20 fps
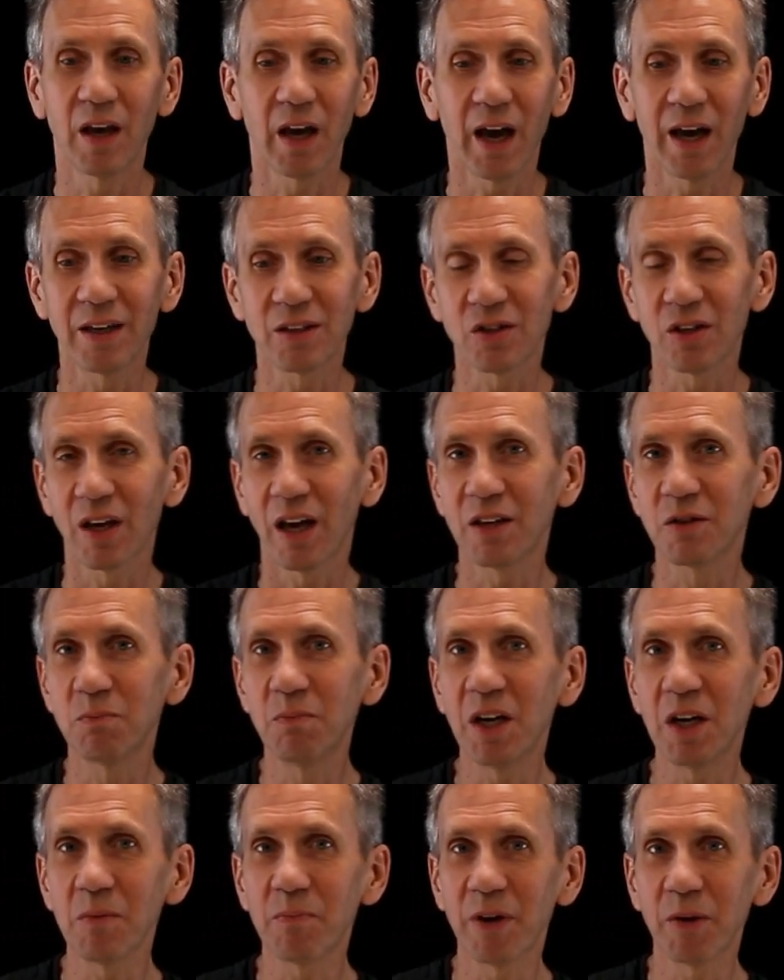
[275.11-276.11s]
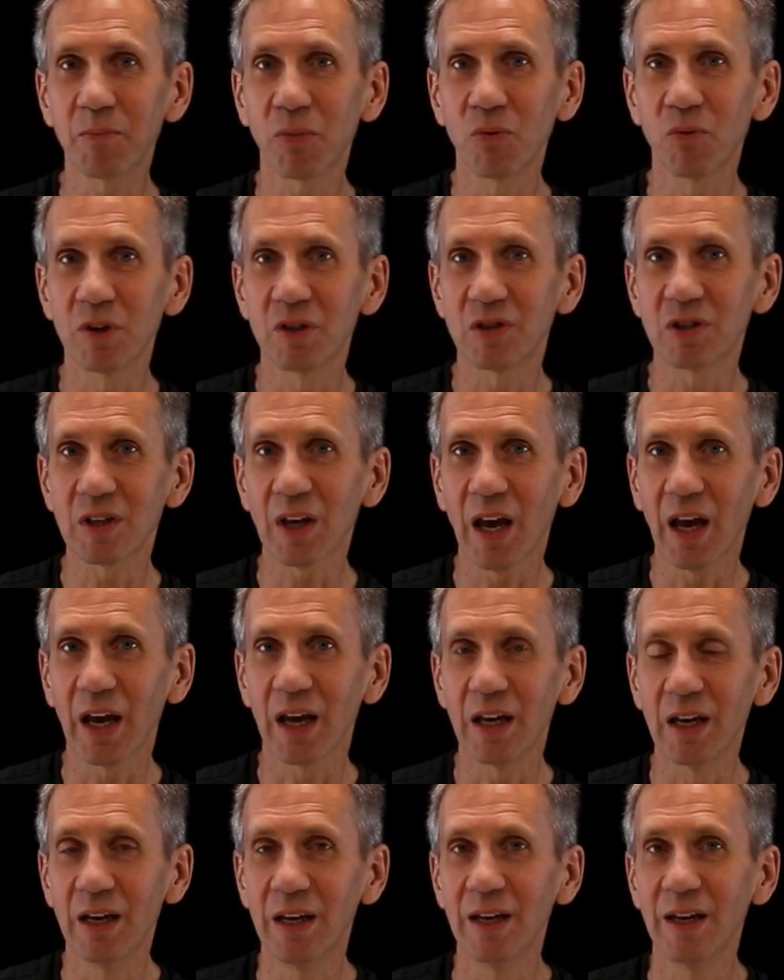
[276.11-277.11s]
as many people would
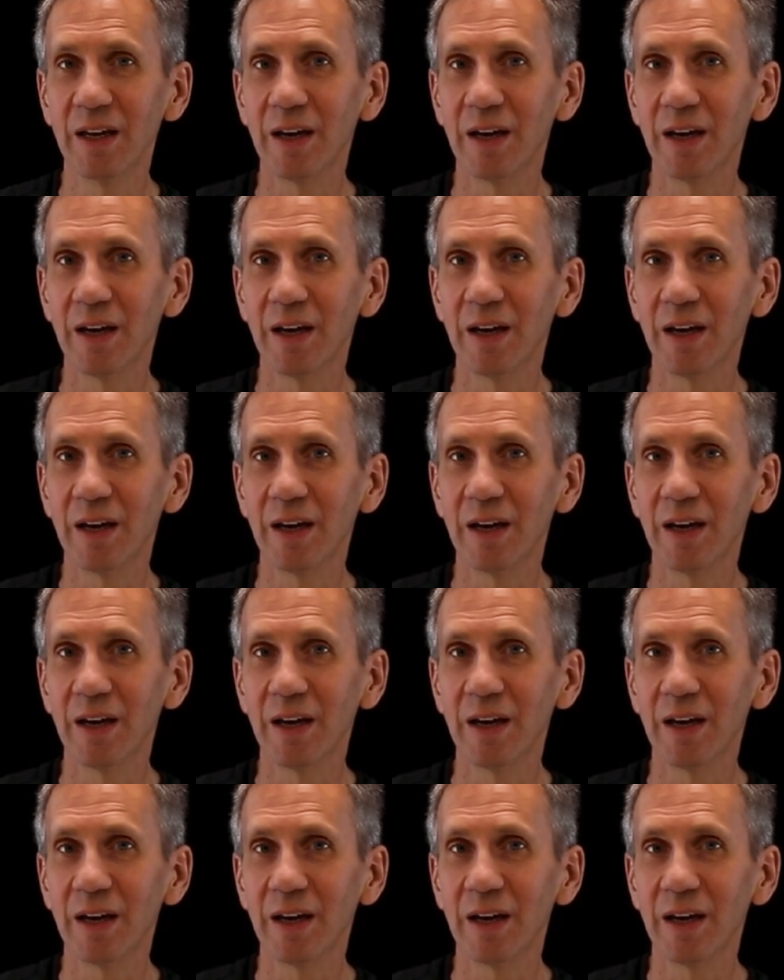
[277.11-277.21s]
say,